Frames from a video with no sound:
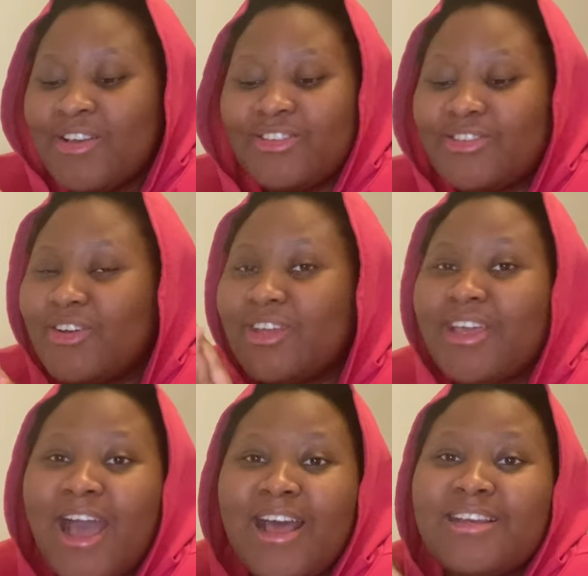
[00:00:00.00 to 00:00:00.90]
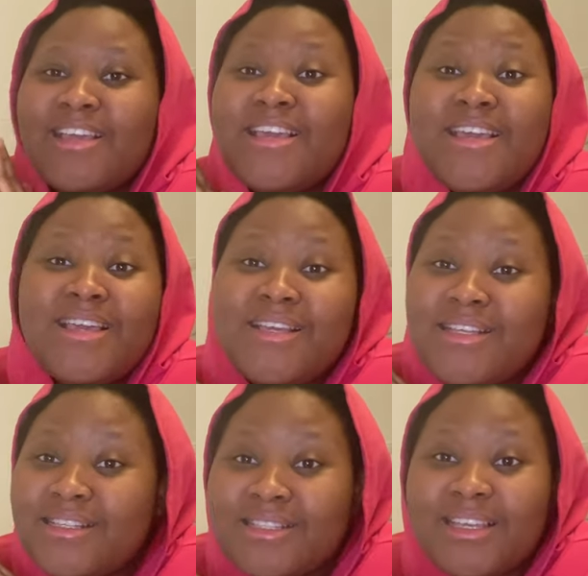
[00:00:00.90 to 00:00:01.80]
So yeah, the
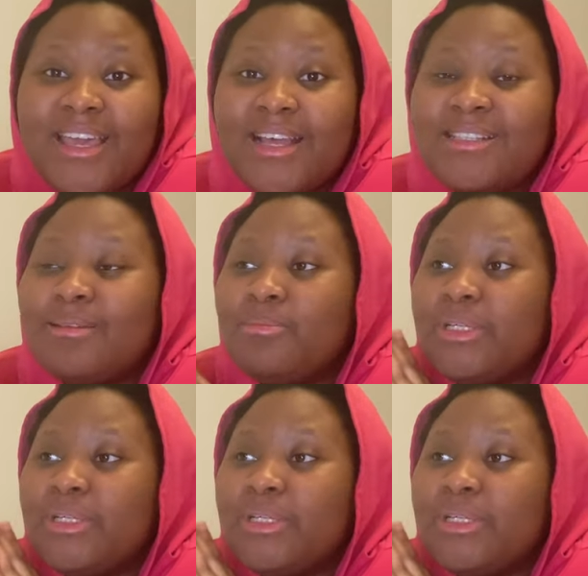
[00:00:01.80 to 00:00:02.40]
ease in getting